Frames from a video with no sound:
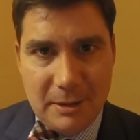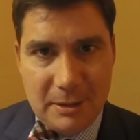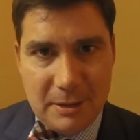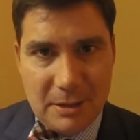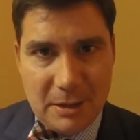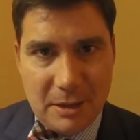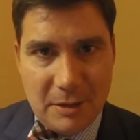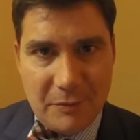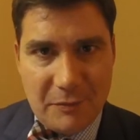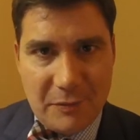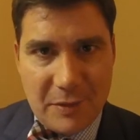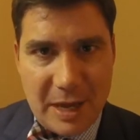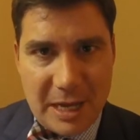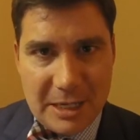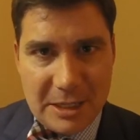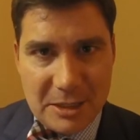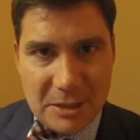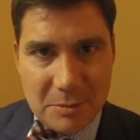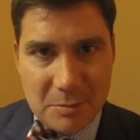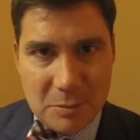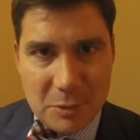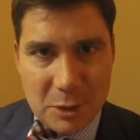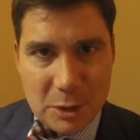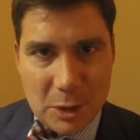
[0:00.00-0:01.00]
to the
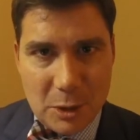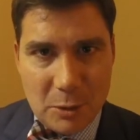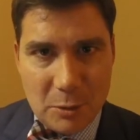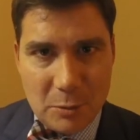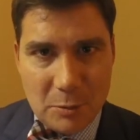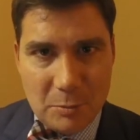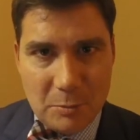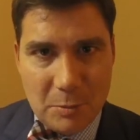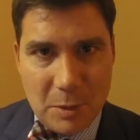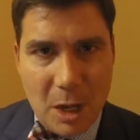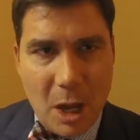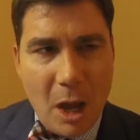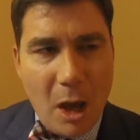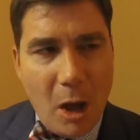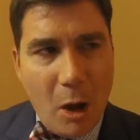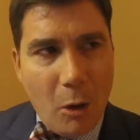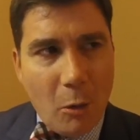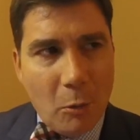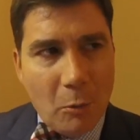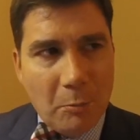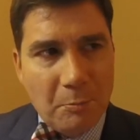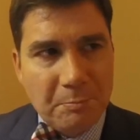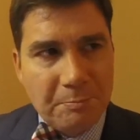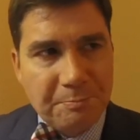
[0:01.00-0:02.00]
Phantom Zone.
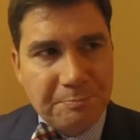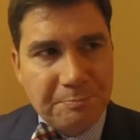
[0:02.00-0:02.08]
Oh,